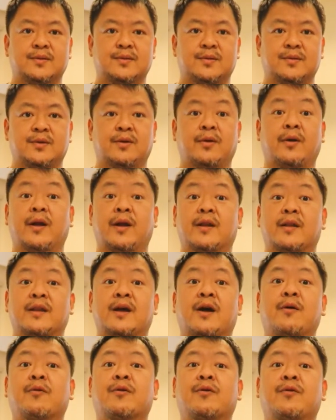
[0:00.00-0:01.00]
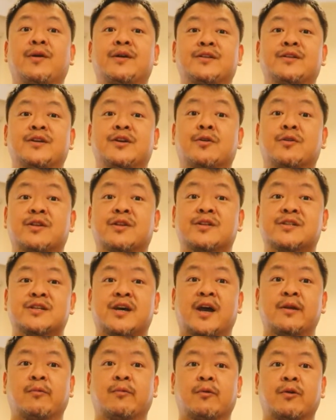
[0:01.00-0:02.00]
All right, now we're going to go to the
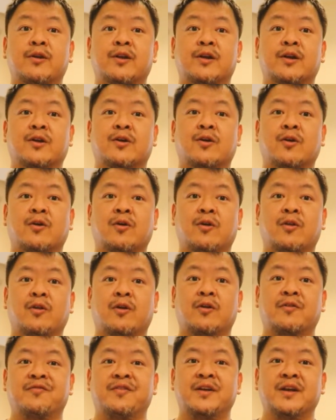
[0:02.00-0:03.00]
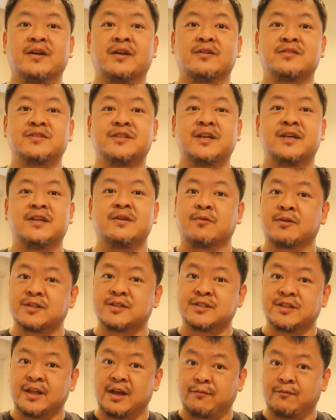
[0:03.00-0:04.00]
side. We're going to curl our fingers in. We're going to
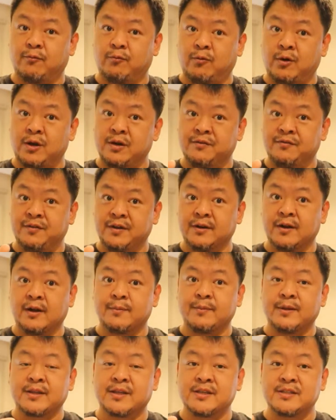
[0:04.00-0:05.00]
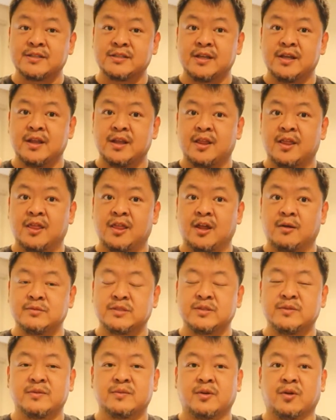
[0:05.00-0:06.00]
still have one finger up like this,
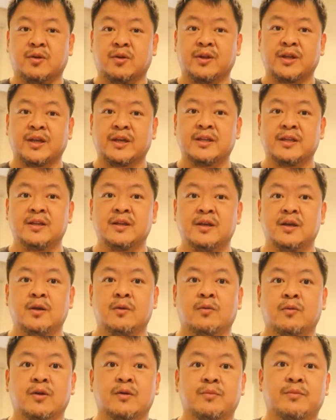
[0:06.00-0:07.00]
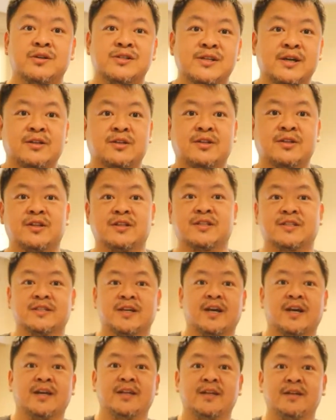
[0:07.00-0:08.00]
thumbs curling in. We're going to push out to the
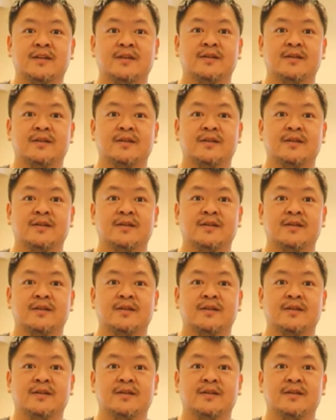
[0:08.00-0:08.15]
side.